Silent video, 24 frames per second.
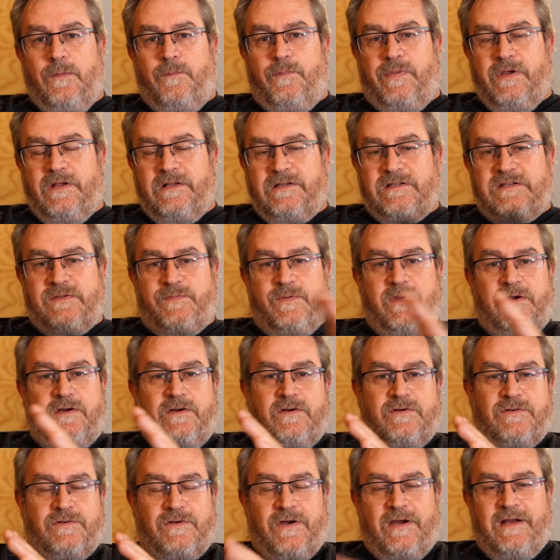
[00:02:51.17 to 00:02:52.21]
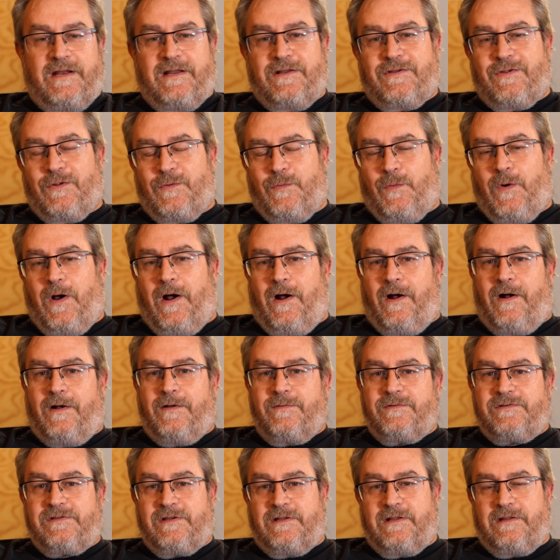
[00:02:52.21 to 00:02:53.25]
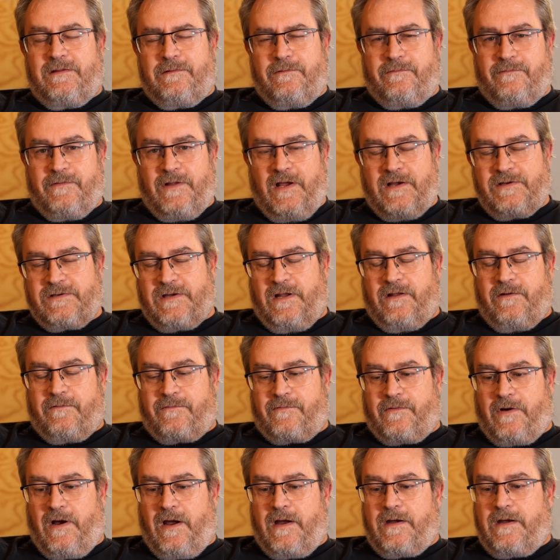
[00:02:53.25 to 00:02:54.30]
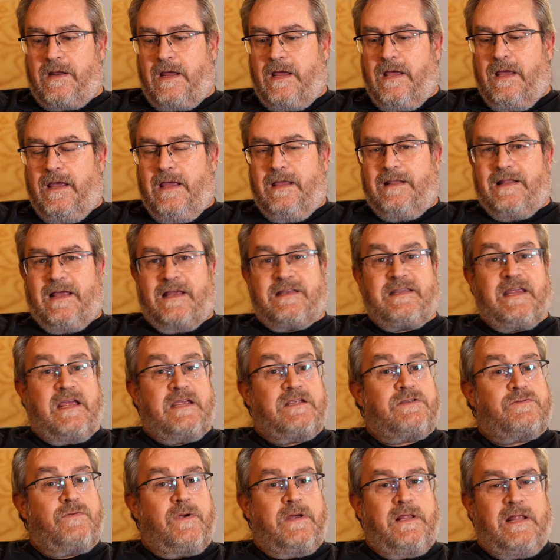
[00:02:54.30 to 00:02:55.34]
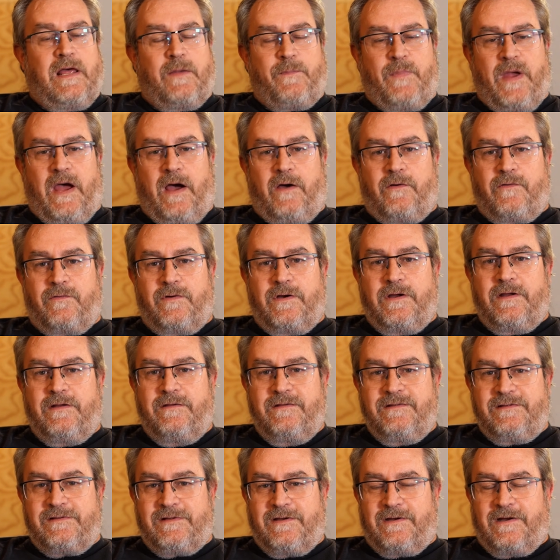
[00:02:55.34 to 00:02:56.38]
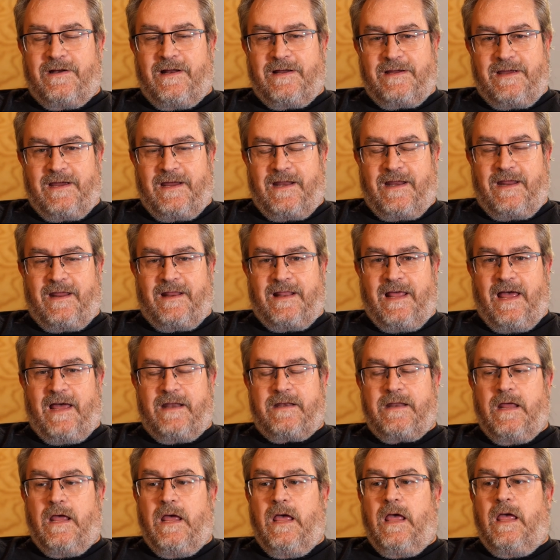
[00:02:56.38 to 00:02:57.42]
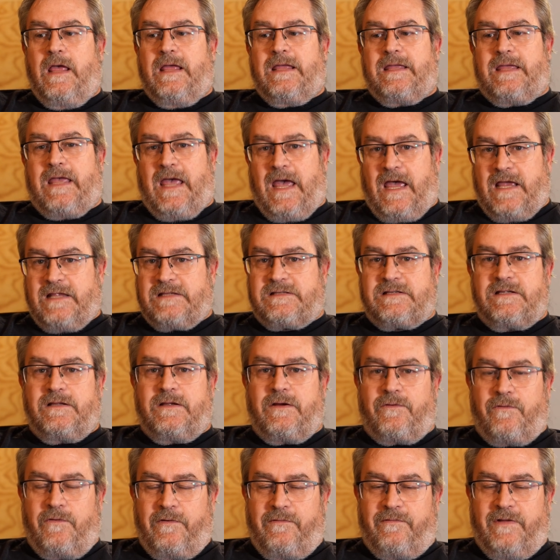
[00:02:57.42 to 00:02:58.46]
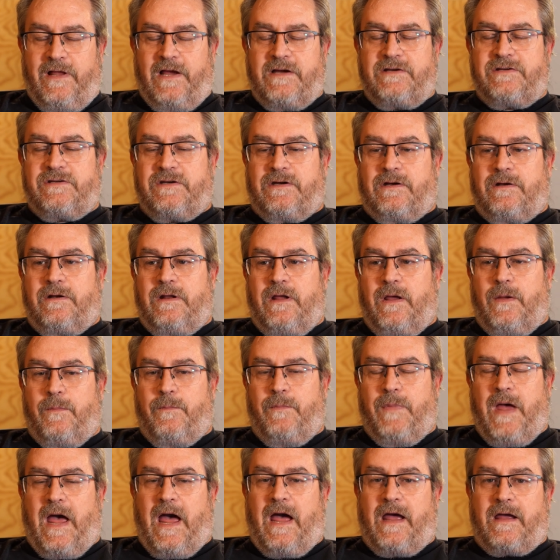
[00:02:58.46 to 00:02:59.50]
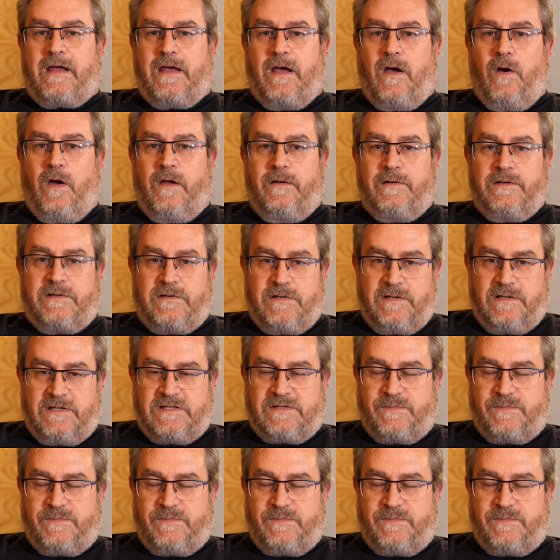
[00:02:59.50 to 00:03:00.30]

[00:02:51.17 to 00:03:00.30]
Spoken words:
build the speakers right into the wall so that they're flush on the front. That takes away that boundary, so you're not getting that canceling reflection back to the